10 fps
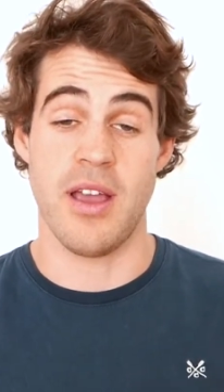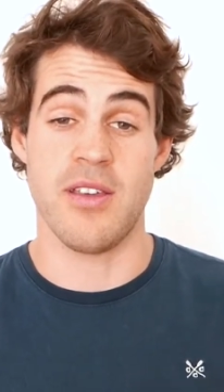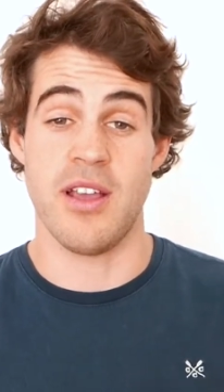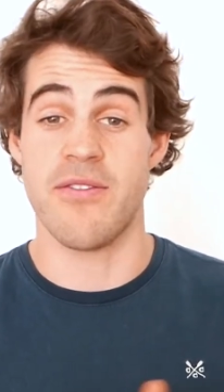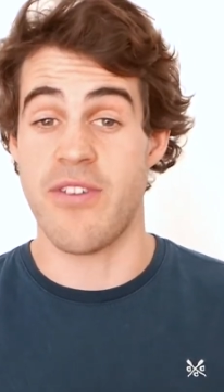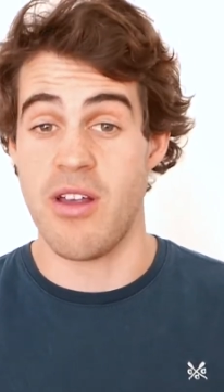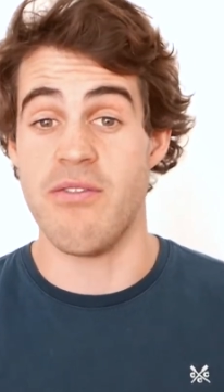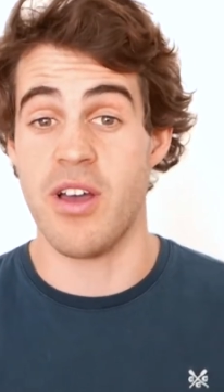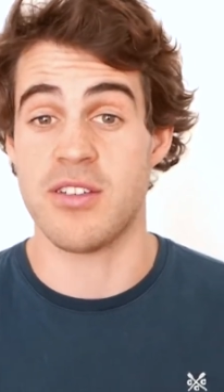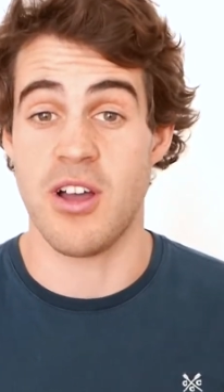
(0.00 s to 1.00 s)
It's a very
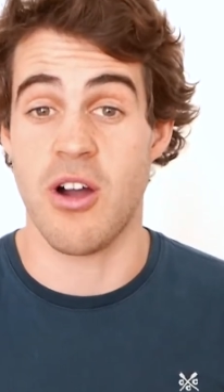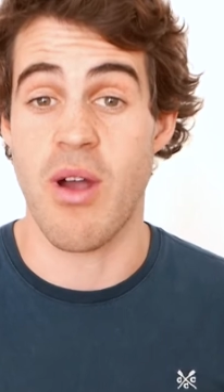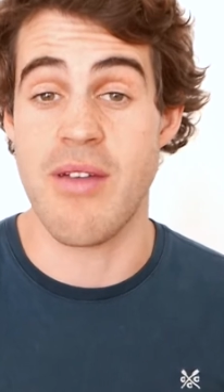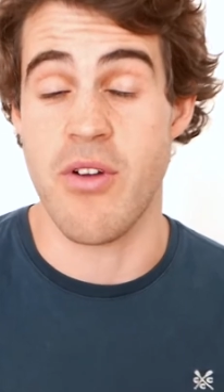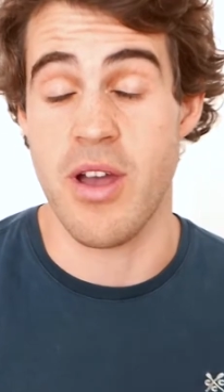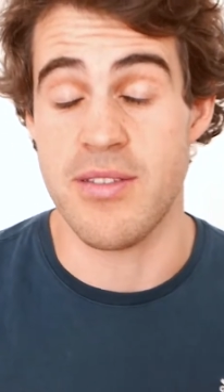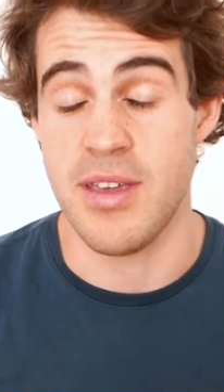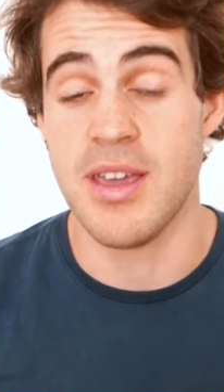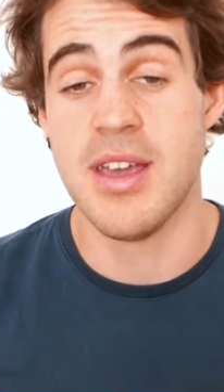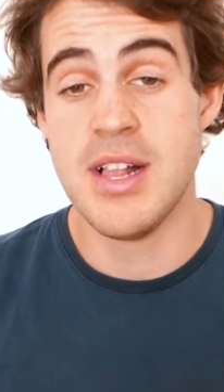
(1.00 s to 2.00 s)
versatile grape variety.